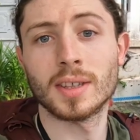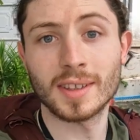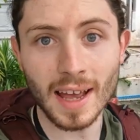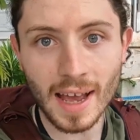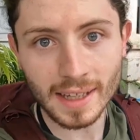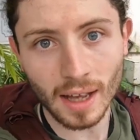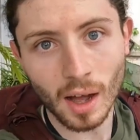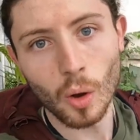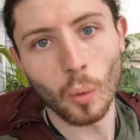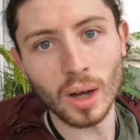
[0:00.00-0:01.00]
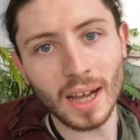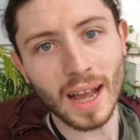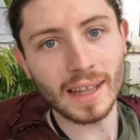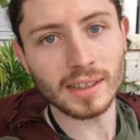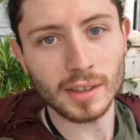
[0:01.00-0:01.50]
Today we're
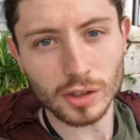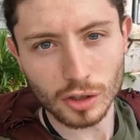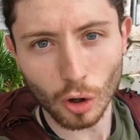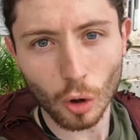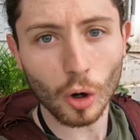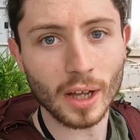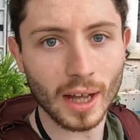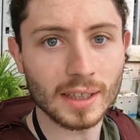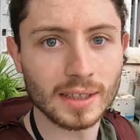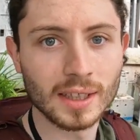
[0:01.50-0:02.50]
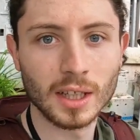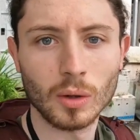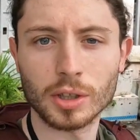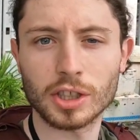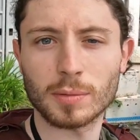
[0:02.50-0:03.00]
headed to Hoi An,
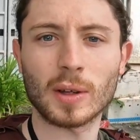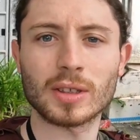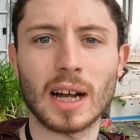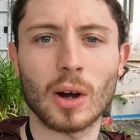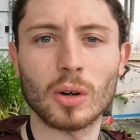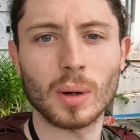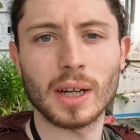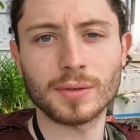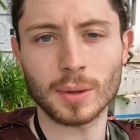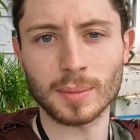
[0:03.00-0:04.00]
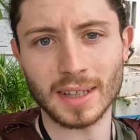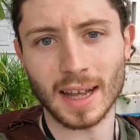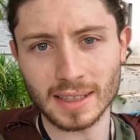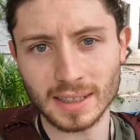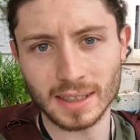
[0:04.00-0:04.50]
which is about an hour away from Da
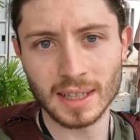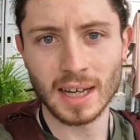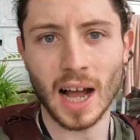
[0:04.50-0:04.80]
Nang,